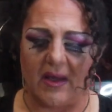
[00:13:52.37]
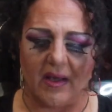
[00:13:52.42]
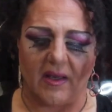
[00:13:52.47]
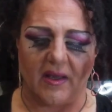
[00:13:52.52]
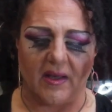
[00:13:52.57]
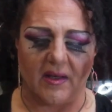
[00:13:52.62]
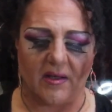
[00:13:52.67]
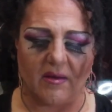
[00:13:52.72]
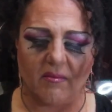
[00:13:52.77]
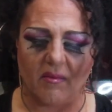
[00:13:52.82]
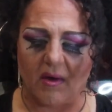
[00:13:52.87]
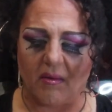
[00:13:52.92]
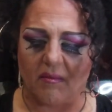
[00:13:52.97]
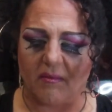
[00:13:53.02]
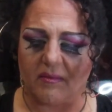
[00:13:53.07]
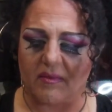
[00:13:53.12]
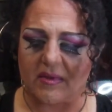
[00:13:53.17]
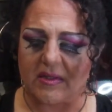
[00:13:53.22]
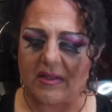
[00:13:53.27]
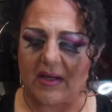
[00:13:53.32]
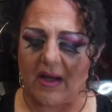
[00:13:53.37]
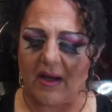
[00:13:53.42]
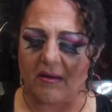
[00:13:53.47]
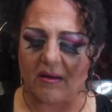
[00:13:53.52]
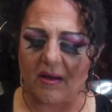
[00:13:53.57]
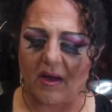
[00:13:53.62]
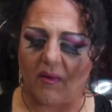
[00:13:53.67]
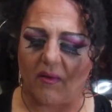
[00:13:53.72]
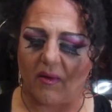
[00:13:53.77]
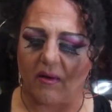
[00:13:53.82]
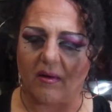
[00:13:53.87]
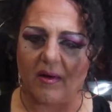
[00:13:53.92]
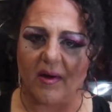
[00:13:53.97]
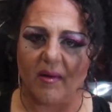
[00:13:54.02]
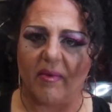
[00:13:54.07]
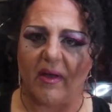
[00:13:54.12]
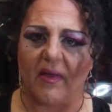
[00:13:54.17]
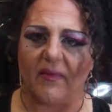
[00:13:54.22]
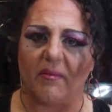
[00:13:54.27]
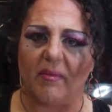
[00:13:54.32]
and you might start going
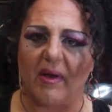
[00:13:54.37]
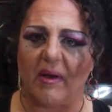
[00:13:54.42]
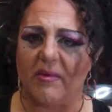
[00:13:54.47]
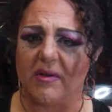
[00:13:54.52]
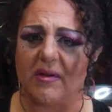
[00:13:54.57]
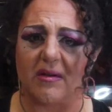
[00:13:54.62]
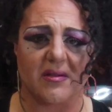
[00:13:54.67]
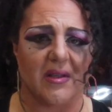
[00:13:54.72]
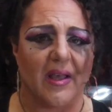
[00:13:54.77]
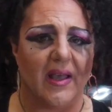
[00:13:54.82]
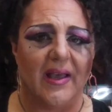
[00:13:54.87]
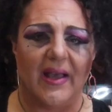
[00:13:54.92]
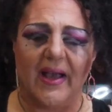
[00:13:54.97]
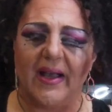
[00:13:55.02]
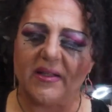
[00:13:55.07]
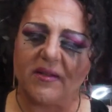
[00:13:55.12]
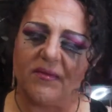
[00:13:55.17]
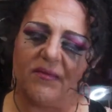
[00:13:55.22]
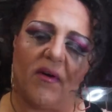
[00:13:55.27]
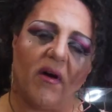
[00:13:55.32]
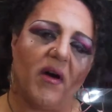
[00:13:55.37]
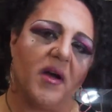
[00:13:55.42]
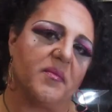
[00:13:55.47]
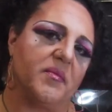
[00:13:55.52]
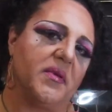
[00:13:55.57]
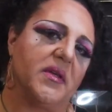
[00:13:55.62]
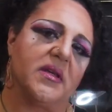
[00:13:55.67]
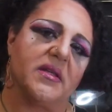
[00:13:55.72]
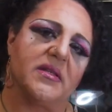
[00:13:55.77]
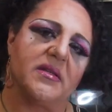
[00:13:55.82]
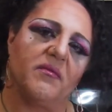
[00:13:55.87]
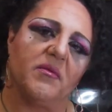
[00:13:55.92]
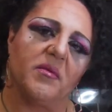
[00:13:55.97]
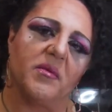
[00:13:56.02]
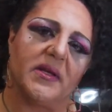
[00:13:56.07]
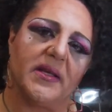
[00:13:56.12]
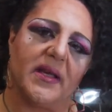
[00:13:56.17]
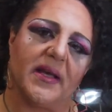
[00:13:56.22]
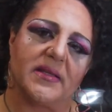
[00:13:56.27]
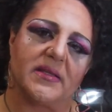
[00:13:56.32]
on about the Barbie dolls. That's fine, because
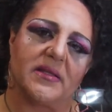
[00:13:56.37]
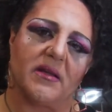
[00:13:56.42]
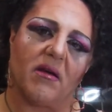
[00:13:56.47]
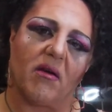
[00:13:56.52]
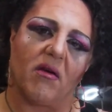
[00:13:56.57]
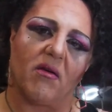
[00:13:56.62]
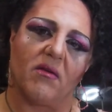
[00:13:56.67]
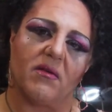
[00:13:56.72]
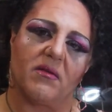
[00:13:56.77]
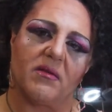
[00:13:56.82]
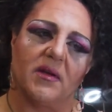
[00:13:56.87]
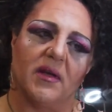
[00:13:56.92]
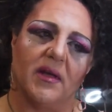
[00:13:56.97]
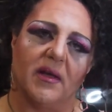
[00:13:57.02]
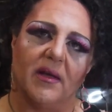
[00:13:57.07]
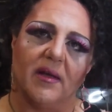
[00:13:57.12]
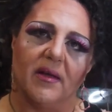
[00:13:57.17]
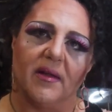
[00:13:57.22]
everybody has their own.